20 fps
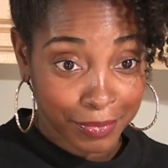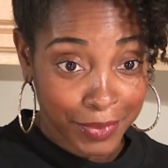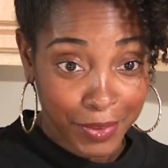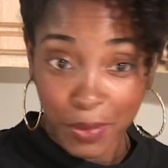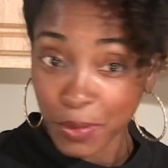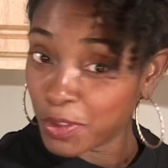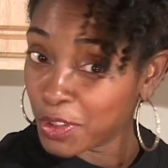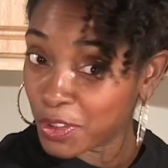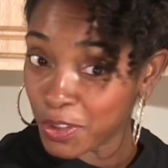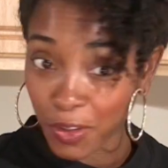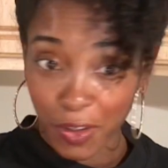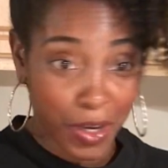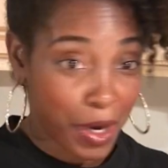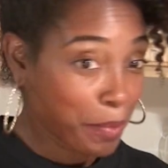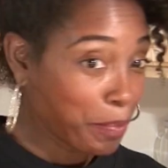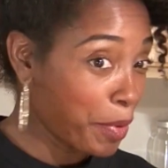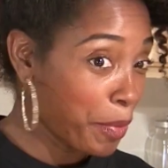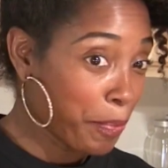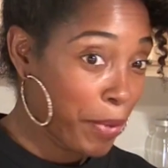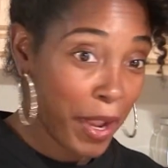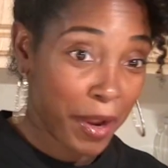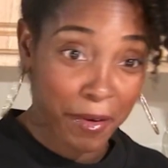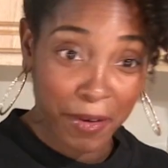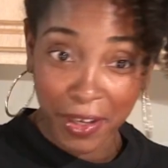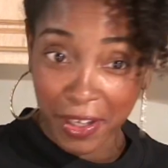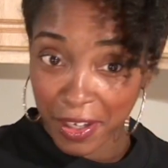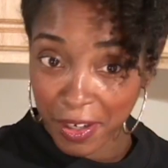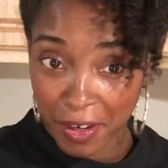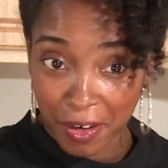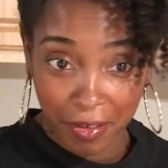You just are not
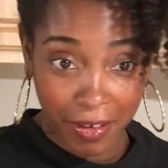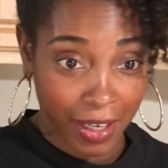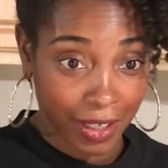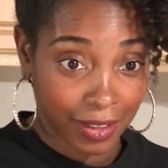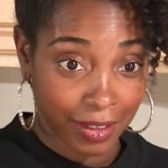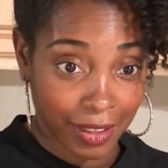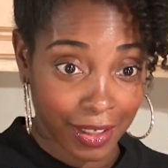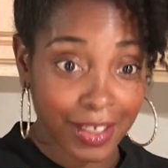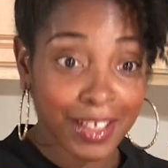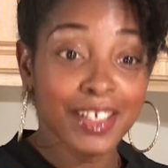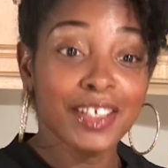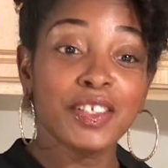preparing it correctly.